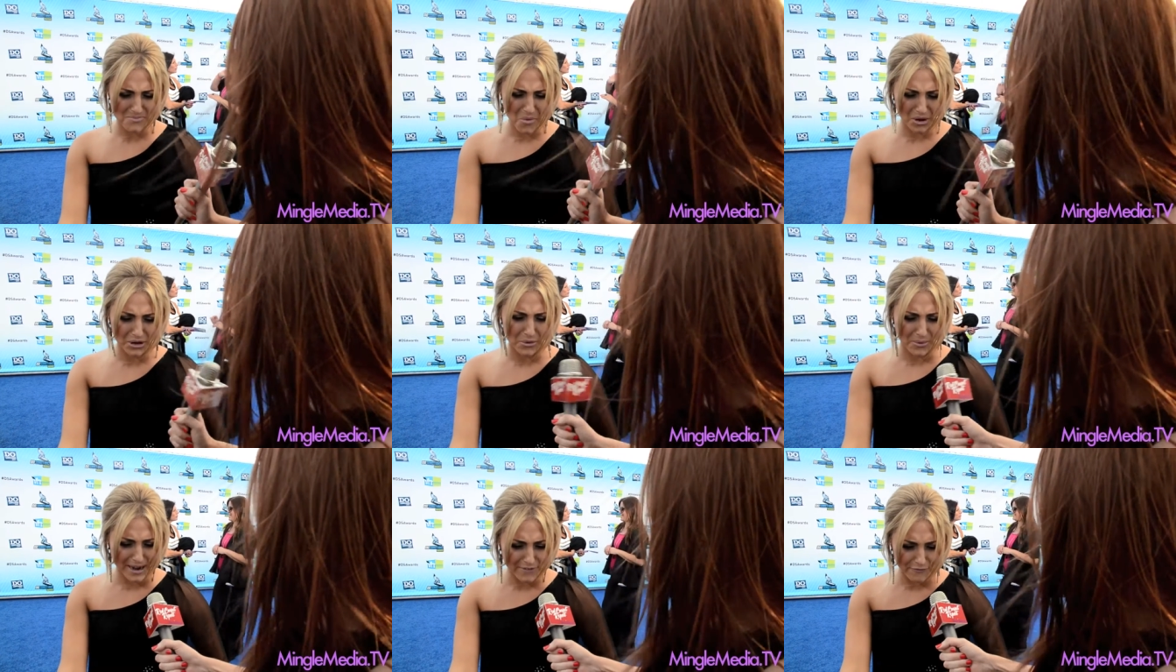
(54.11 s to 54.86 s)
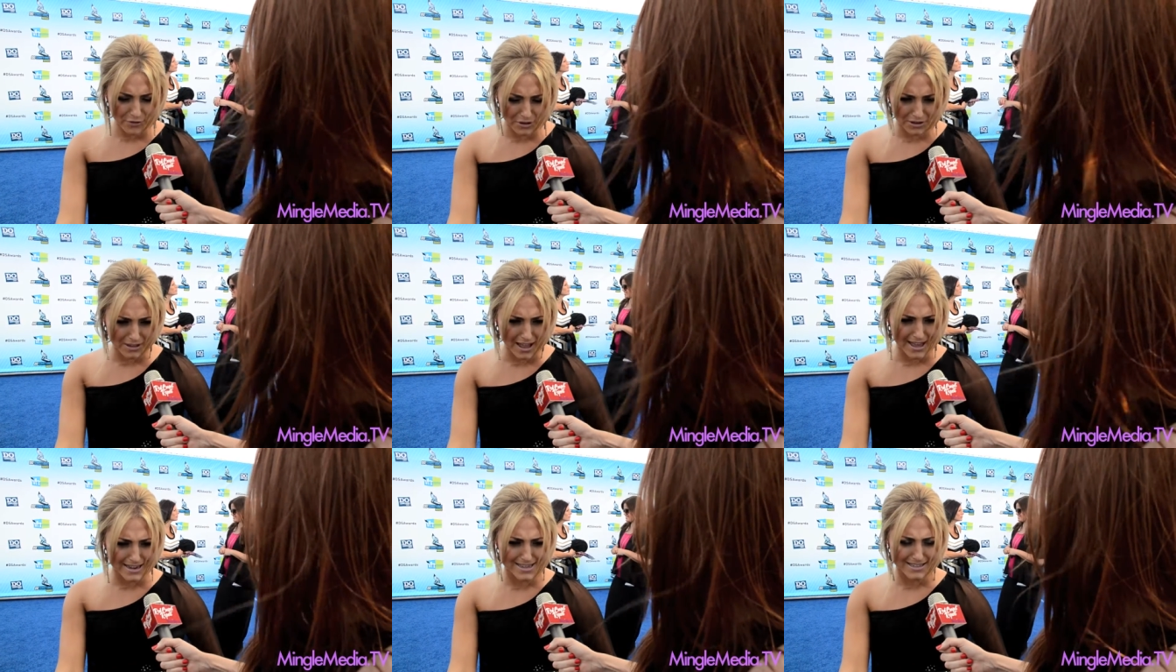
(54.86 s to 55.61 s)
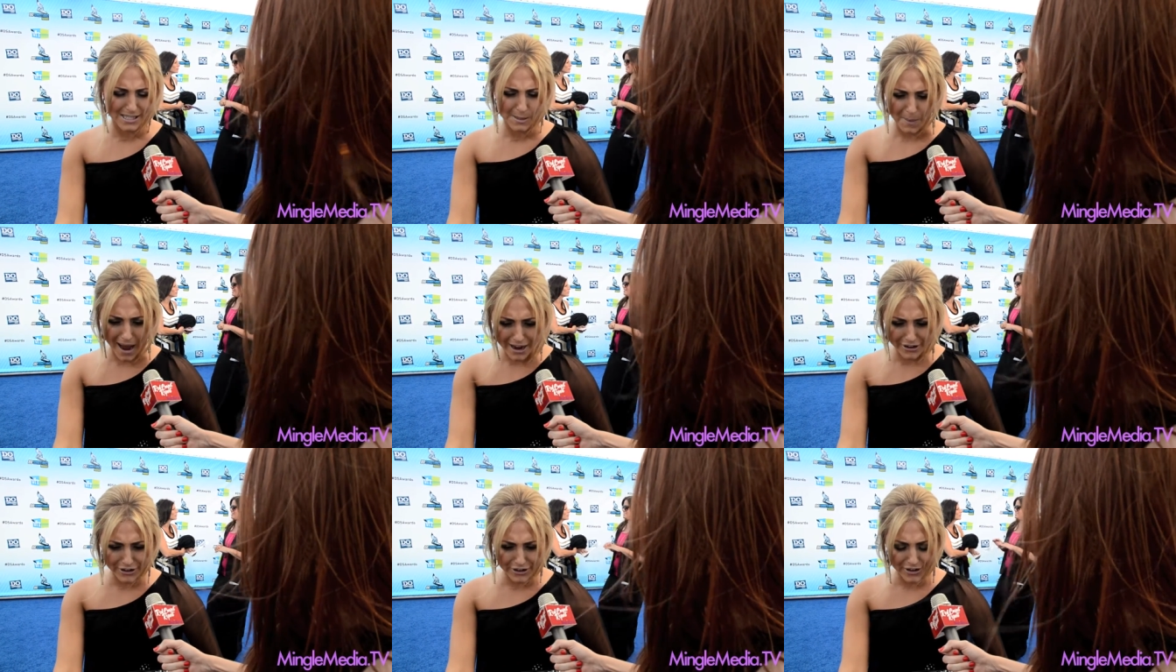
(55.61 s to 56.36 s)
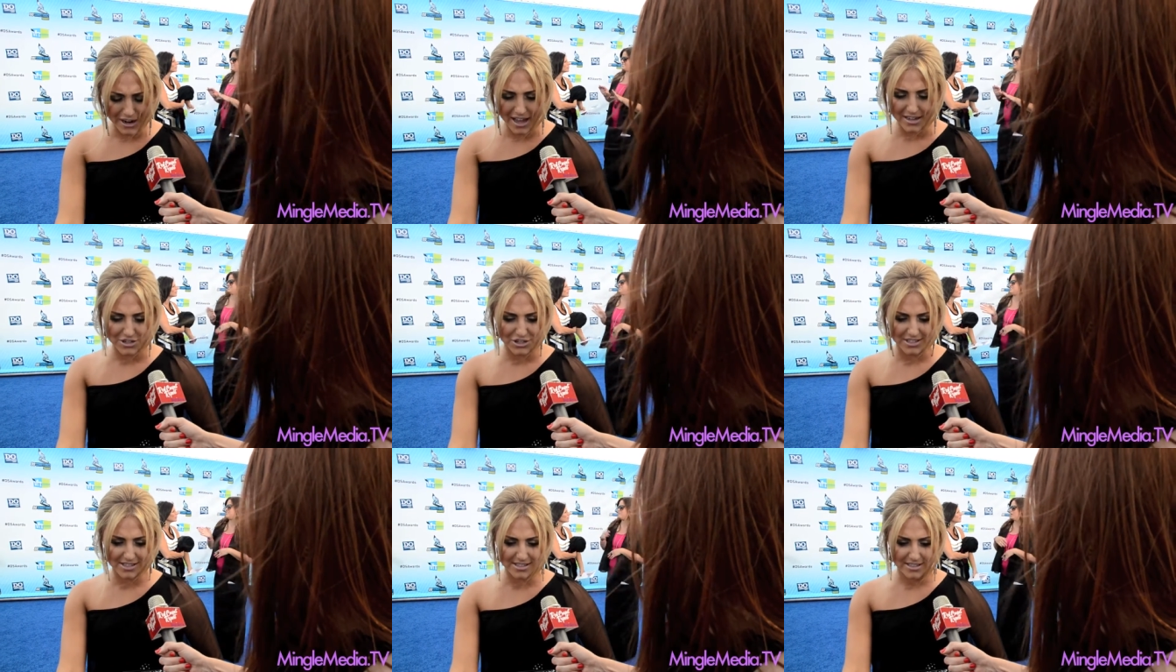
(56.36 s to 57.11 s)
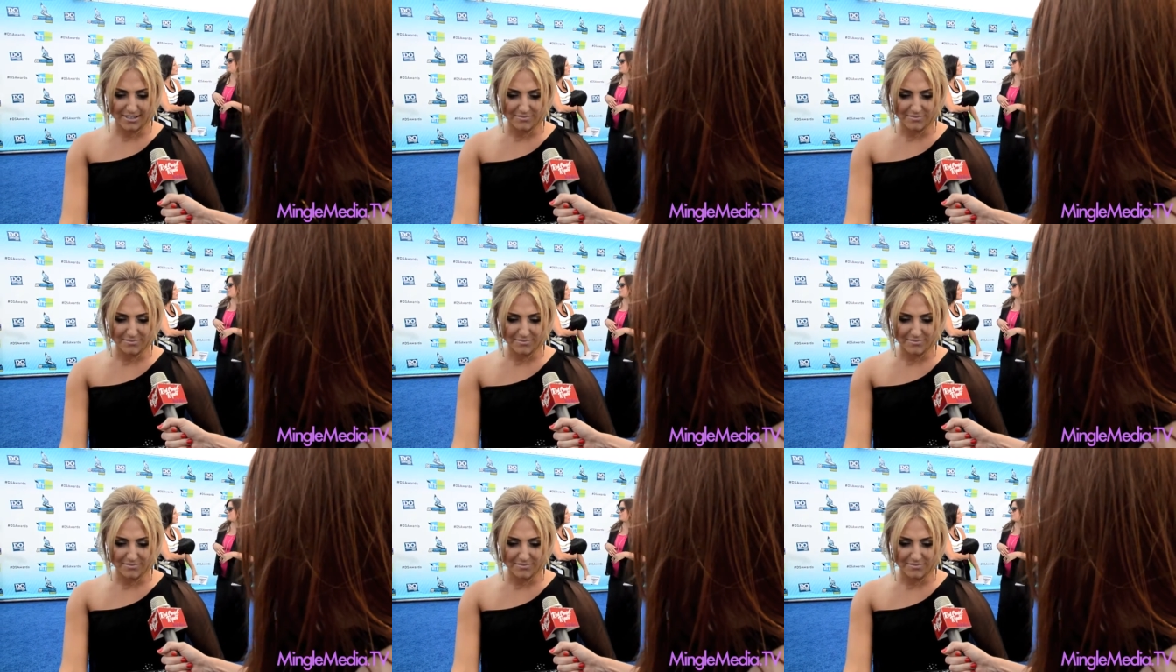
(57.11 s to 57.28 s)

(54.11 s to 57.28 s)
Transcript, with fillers: More grateful and inspired and just.